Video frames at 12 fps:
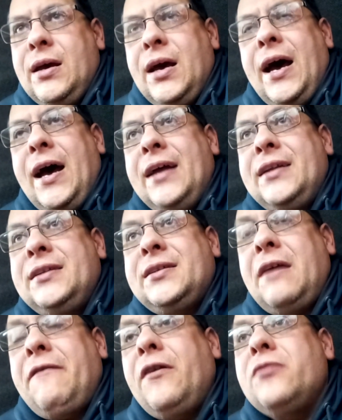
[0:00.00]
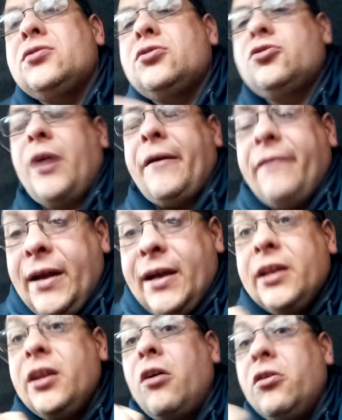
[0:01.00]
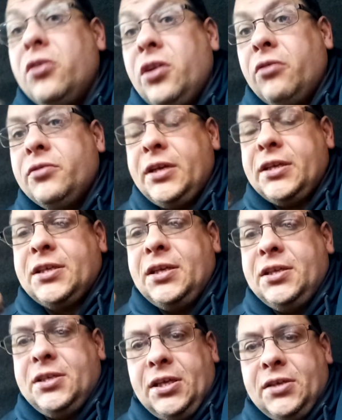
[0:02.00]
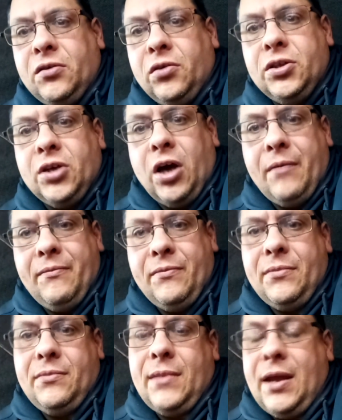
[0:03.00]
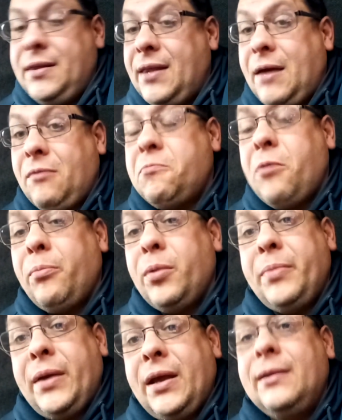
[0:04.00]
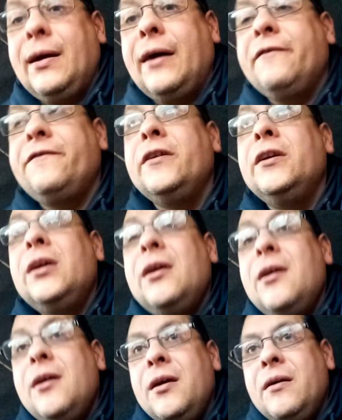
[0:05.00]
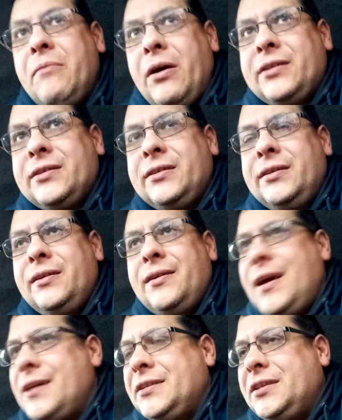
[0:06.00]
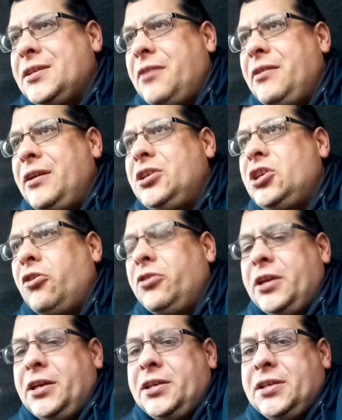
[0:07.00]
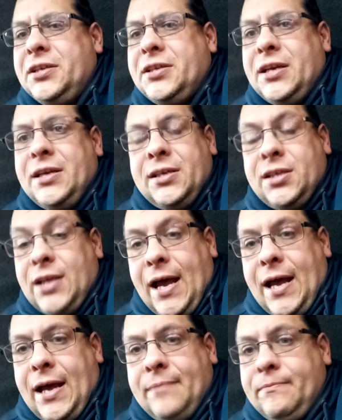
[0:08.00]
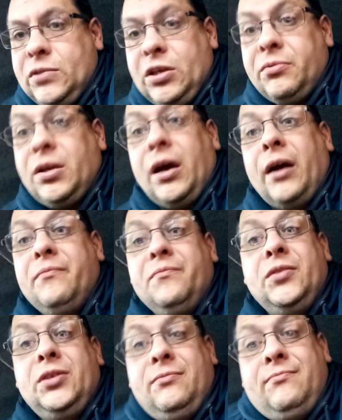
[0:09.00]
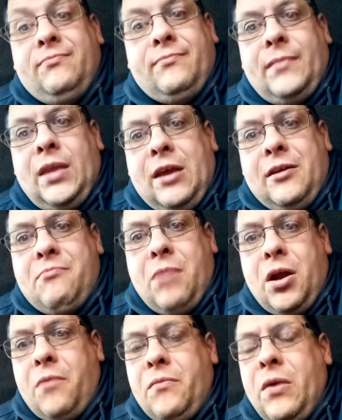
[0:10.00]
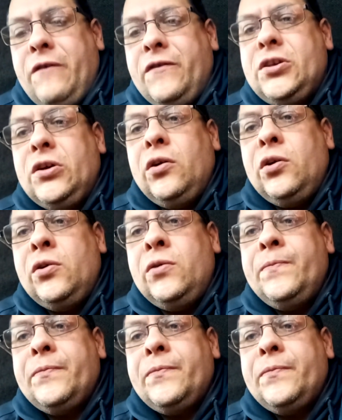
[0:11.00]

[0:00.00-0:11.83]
And if I was travelling long distances all the time, then that would probably be enough. But as it's only short distances, sometimes you might not move at all.